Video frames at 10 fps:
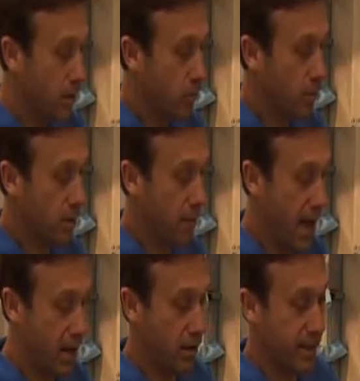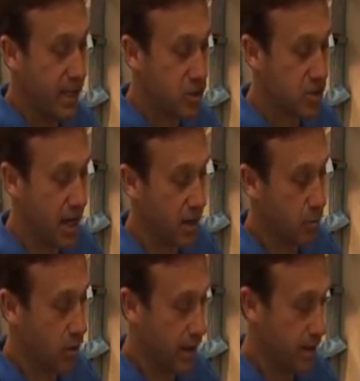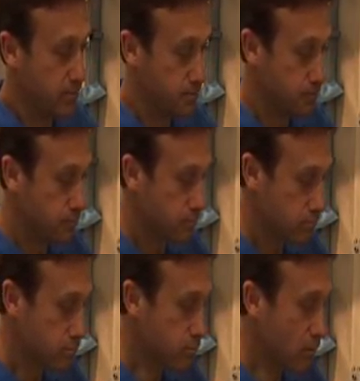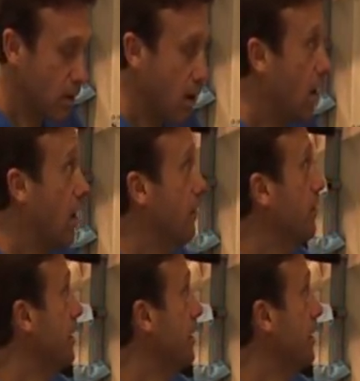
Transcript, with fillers: there'll be a pad on each side of the blade on